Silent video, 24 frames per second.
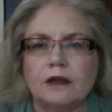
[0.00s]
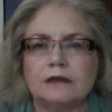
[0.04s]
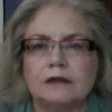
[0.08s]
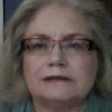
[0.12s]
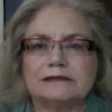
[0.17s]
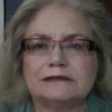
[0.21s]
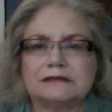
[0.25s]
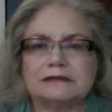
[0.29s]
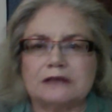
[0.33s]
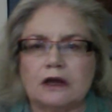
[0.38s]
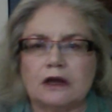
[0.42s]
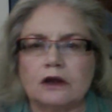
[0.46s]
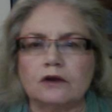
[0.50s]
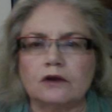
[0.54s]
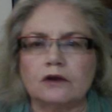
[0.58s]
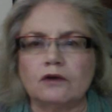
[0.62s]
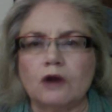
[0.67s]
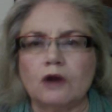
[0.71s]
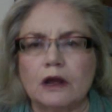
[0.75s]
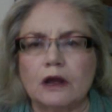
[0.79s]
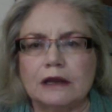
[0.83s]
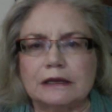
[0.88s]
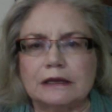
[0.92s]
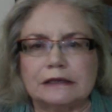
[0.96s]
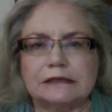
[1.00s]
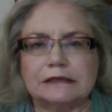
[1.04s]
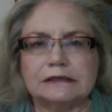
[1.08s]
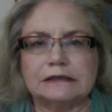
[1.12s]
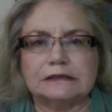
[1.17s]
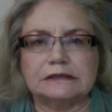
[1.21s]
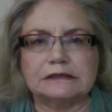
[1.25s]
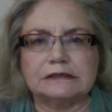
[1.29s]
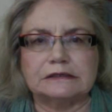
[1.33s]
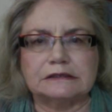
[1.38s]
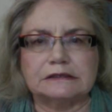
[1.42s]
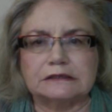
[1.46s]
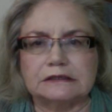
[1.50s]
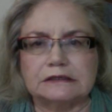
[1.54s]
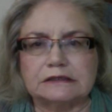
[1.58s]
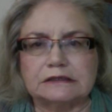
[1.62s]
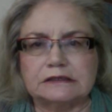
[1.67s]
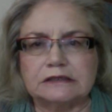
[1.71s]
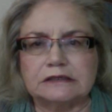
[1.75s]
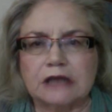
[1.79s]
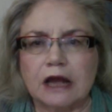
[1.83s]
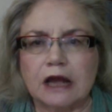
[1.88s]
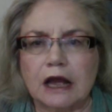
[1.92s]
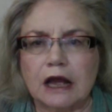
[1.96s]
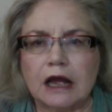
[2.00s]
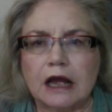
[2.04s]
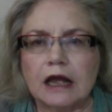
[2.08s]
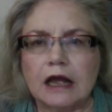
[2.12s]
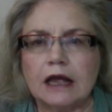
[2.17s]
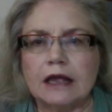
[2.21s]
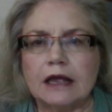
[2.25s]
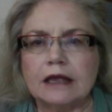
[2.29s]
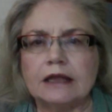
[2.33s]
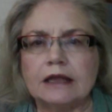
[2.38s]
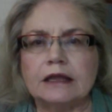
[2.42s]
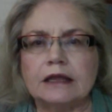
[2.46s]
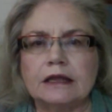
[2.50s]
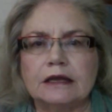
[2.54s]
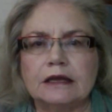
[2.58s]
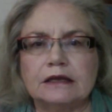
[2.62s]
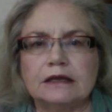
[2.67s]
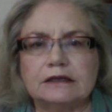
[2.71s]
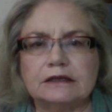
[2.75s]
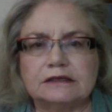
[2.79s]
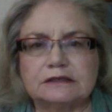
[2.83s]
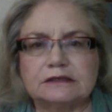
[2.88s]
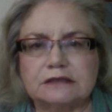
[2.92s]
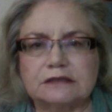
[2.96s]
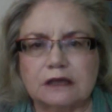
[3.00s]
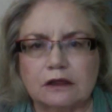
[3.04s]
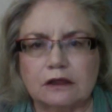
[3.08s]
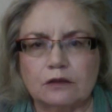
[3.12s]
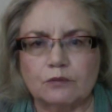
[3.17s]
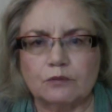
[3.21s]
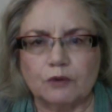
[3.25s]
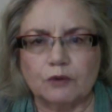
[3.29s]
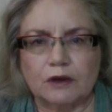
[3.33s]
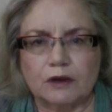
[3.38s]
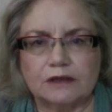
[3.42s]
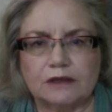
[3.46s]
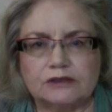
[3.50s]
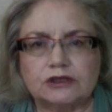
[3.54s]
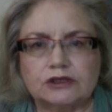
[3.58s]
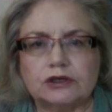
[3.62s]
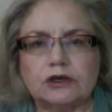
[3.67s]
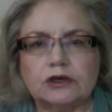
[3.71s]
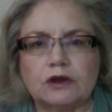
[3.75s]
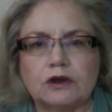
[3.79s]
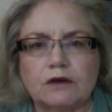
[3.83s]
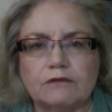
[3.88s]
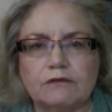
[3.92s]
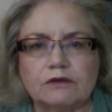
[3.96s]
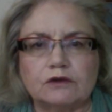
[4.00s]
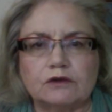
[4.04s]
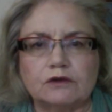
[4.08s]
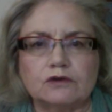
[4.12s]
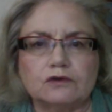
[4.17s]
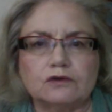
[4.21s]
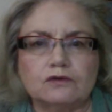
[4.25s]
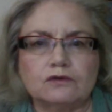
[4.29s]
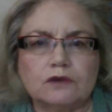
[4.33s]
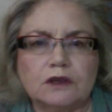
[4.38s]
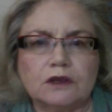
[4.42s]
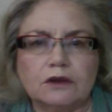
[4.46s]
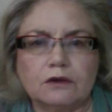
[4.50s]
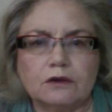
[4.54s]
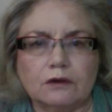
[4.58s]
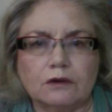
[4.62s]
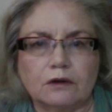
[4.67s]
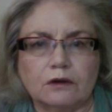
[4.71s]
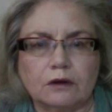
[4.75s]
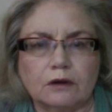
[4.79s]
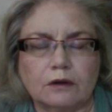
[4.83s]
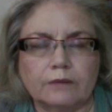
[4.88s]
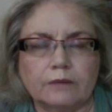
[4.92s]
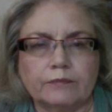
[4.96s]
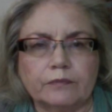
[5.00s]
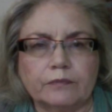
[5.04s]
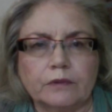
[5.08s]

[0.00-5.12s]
Songkran is the Thai celebration of the new year.